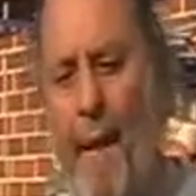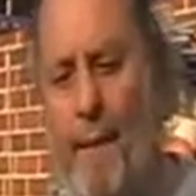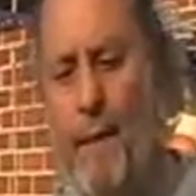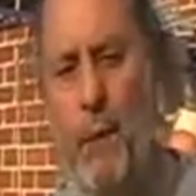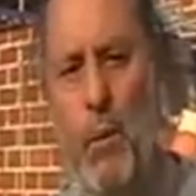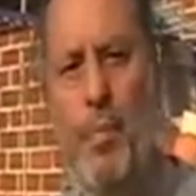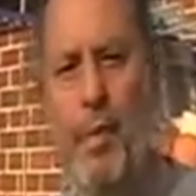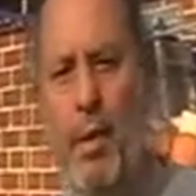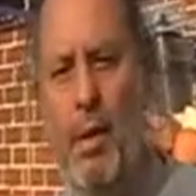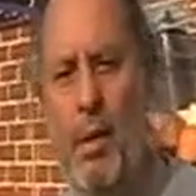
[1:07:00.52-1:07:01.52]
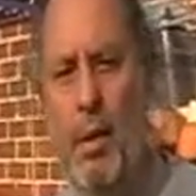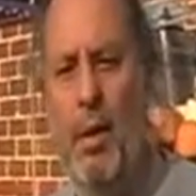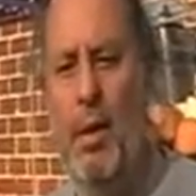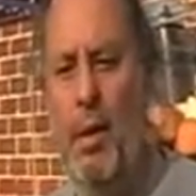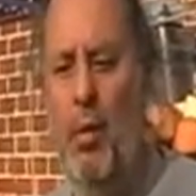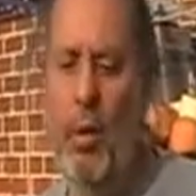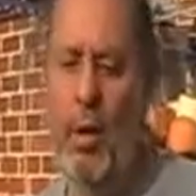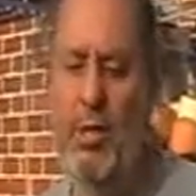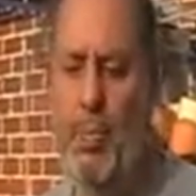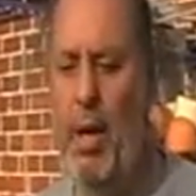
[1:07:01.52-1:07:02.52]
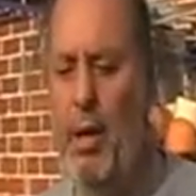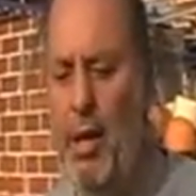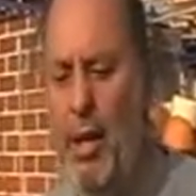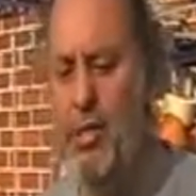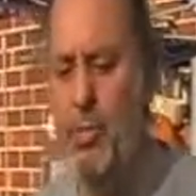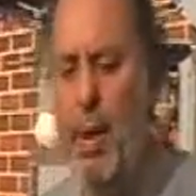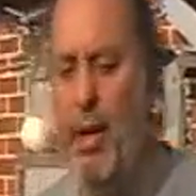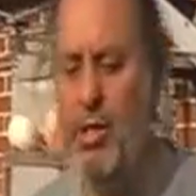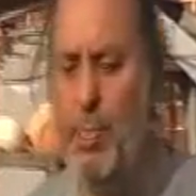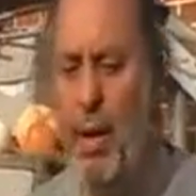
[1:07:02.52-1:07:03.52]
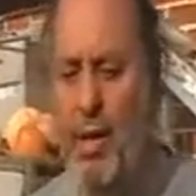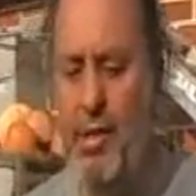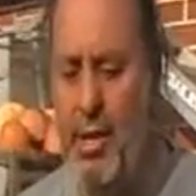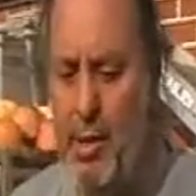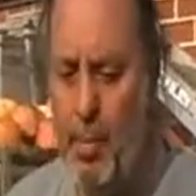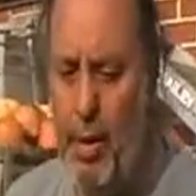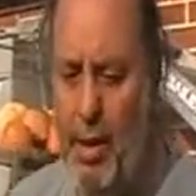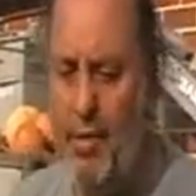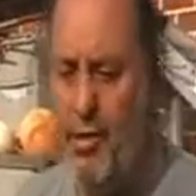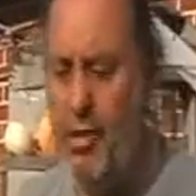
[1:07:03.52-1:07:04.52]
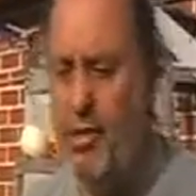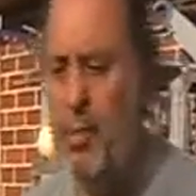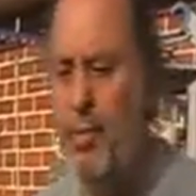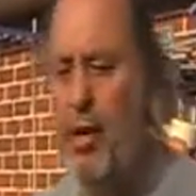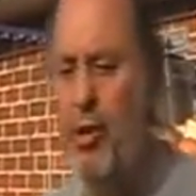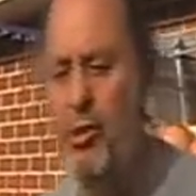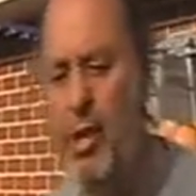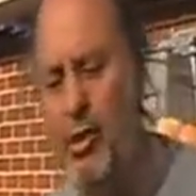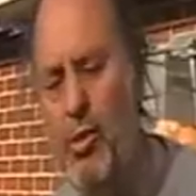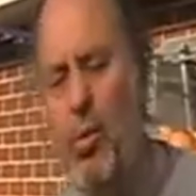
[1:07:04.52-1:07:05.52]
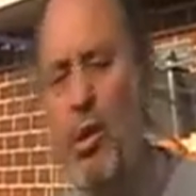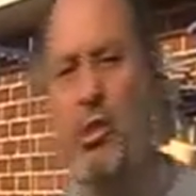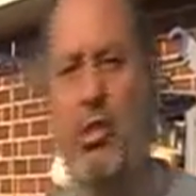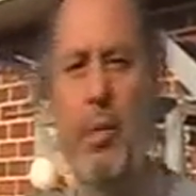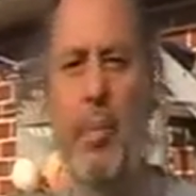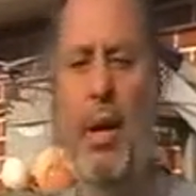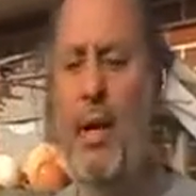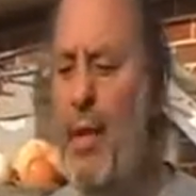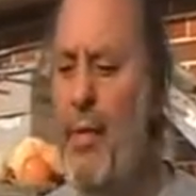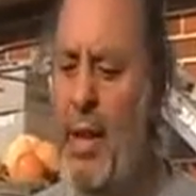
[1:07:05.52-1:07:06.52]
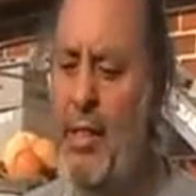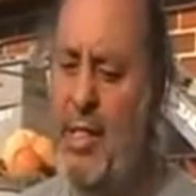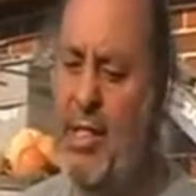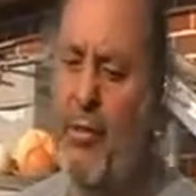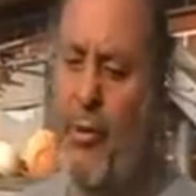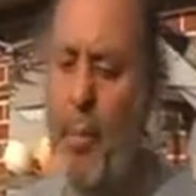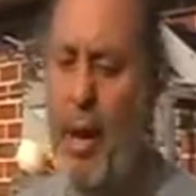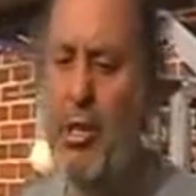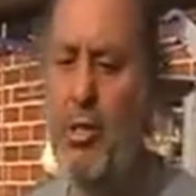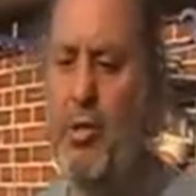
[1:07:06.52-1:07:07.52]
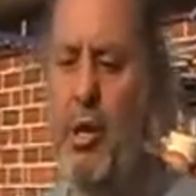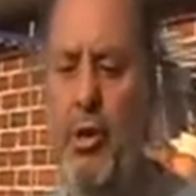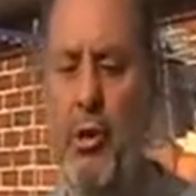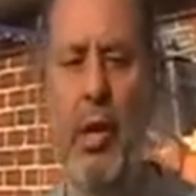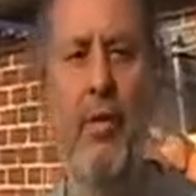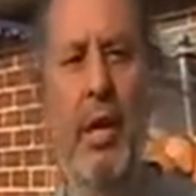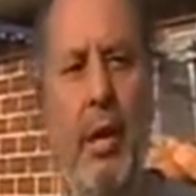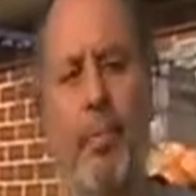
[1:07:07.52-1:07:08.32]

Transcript: you mean by a spell? How would you explain a spell? A spell is a belief system that you start to worship. It's information that you're giving it